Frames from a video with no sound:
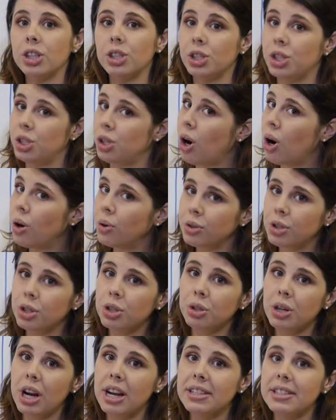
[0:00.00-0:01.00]
She owned
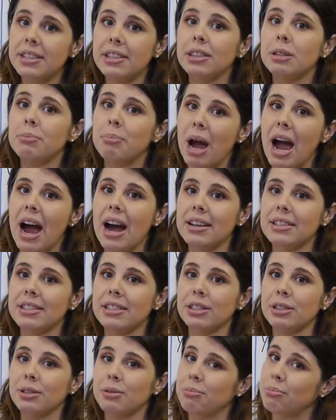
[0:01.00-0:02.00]
a dress in the
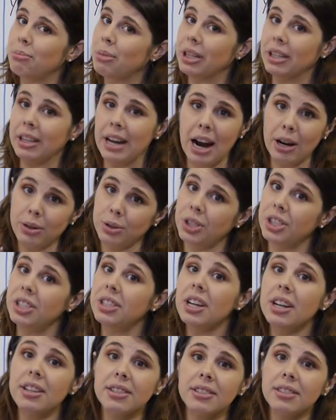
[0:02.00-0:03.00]
past, but now
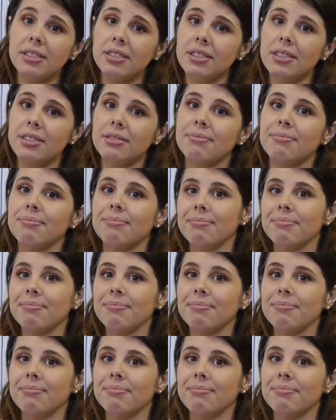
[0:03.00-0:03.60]
she doesn't.